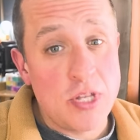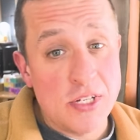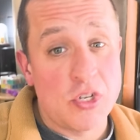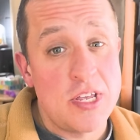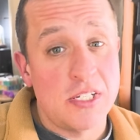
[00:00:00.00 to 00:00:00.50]

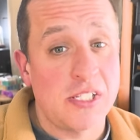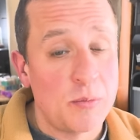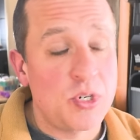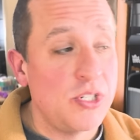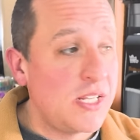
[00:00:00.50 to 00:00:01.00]
these are the
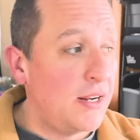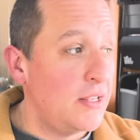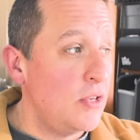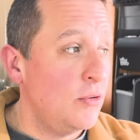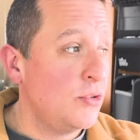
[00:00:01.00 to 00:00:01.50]
assumptions that I
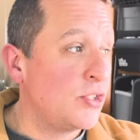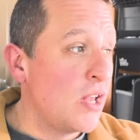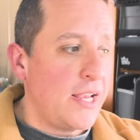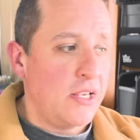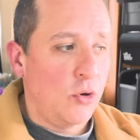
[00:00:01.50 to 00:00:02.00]
use.
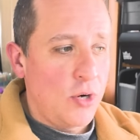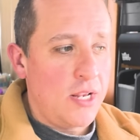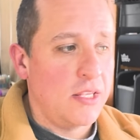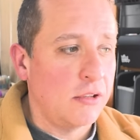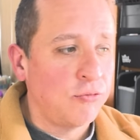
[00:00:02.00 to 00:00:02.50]
I
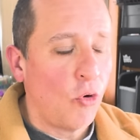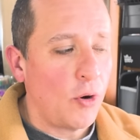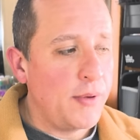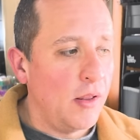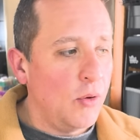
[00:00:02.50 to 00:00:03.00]
create this
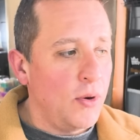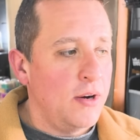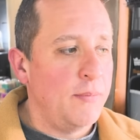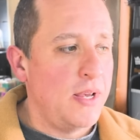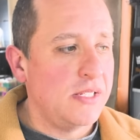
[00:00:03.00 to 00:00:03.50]
formula
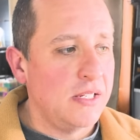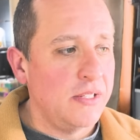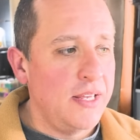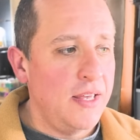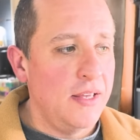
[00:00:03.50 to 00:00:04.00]
where it basically